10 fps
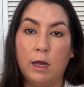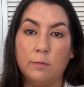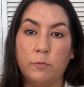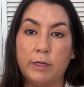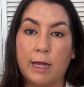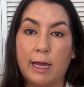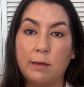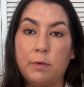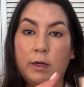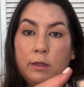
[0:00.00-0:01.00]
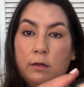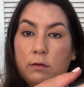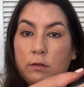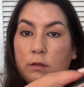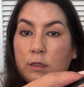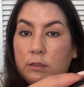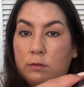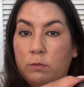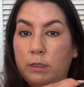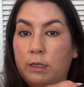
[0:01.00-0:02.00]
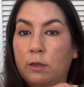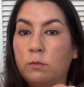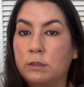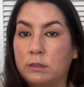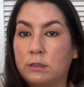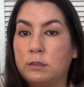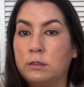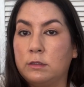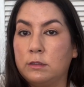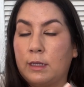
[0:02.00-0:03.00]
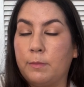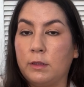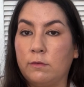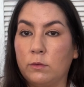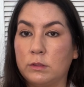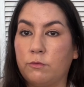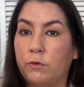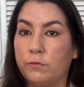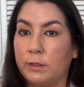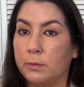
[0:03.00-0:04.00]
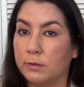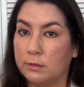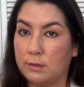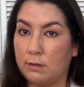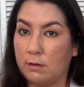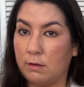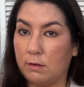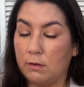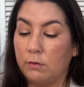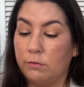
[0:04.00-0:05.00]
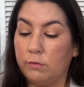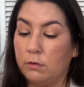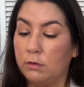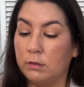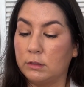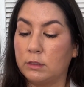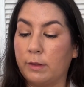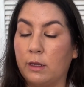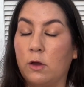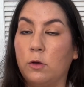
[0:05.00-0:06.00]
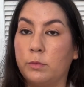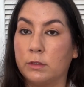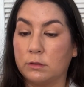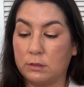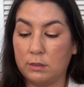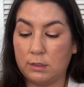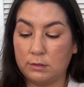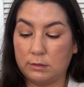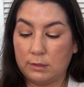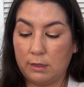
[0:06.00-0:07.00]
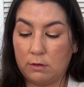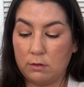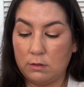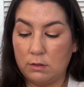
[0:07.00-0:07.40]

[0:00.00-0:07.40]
When I bought this one, it was, I believe it was 50% off. So I hope they're still on sale.